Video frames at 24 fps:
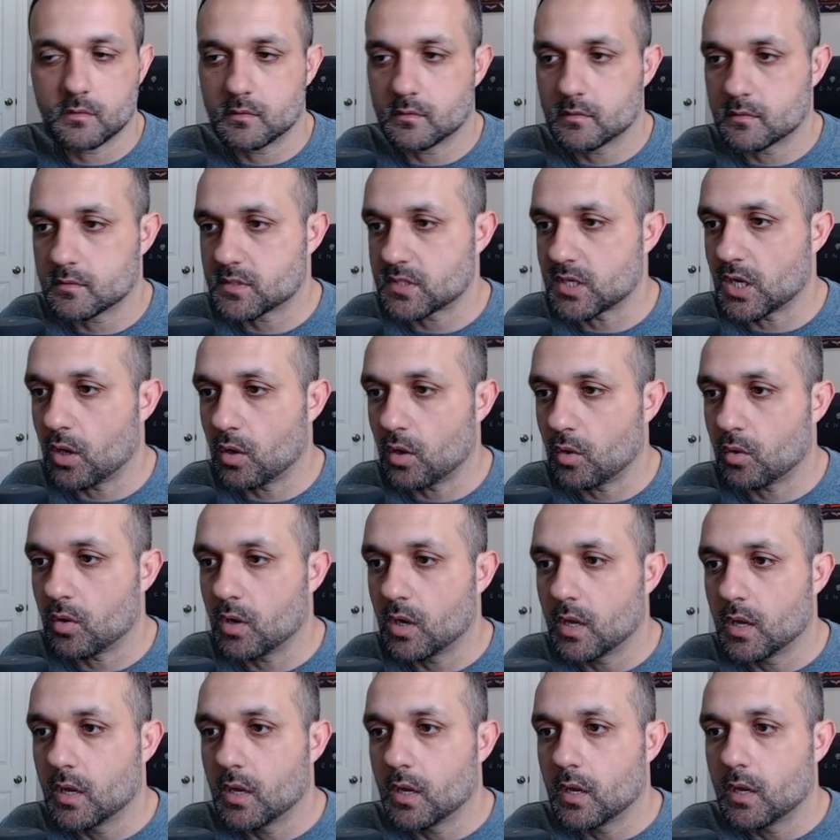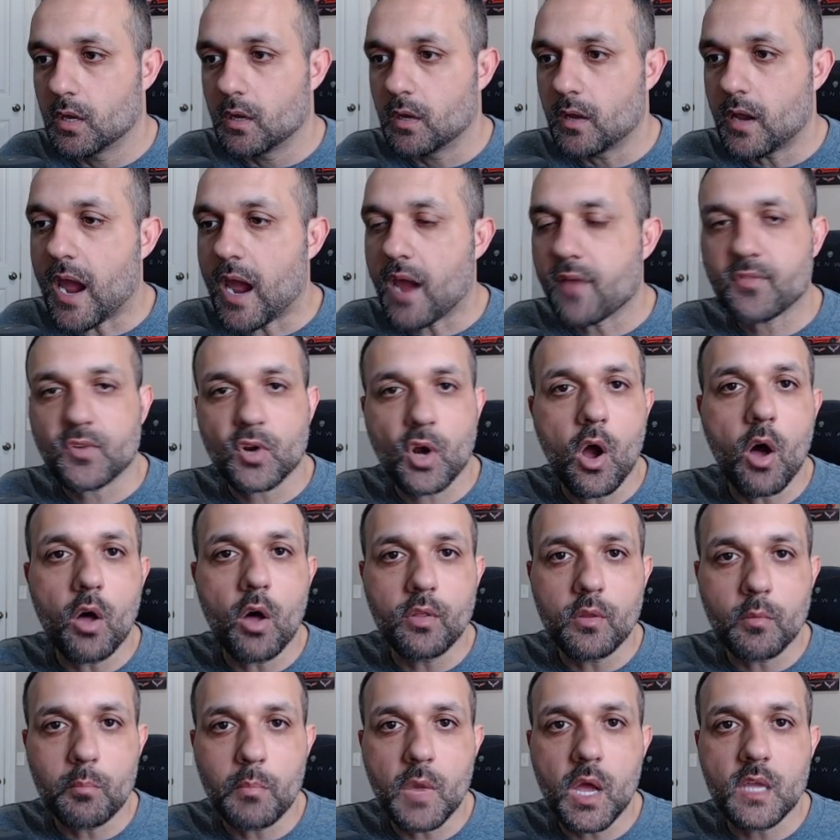So after all
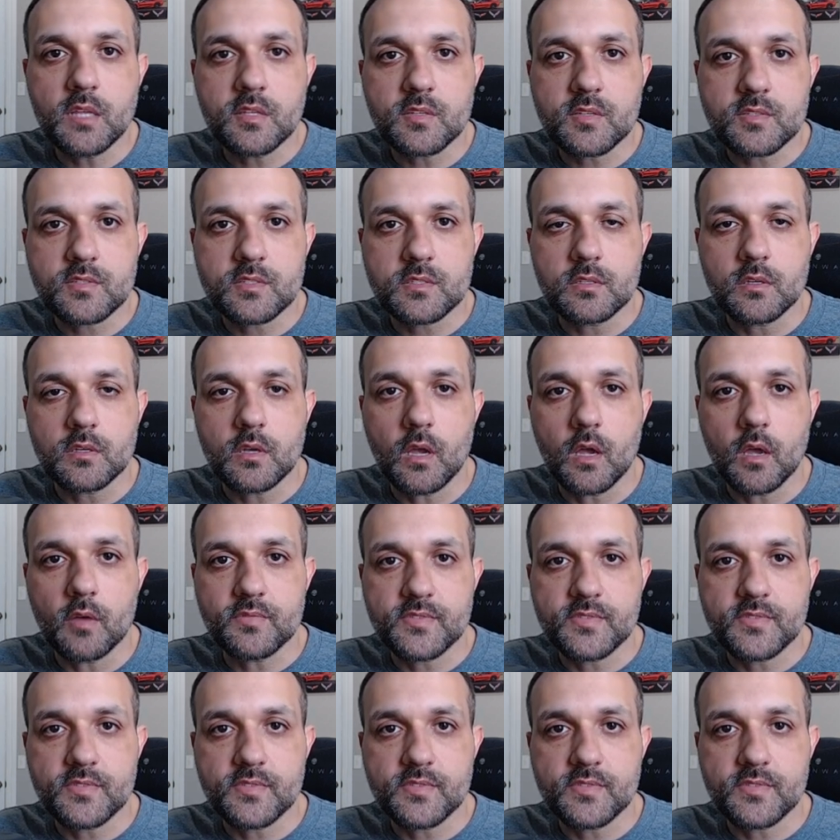the months of